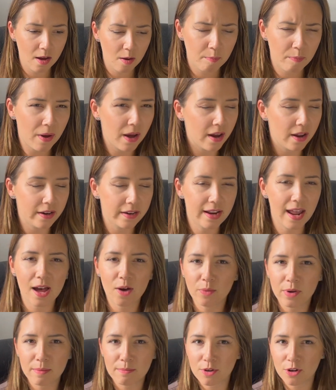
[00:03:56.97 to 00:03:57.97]
but
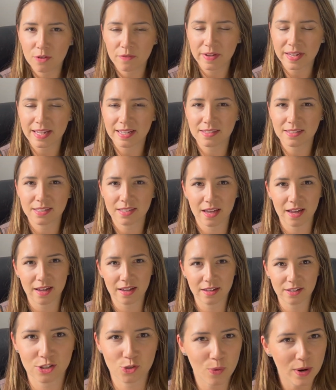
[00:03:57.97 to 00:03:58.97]
now we're moving
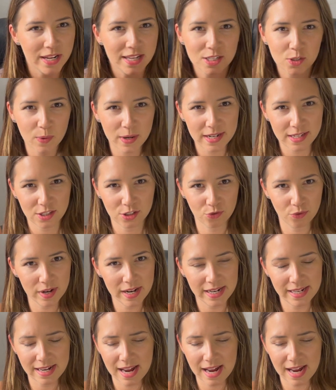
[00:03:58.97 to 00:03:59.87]
into 2023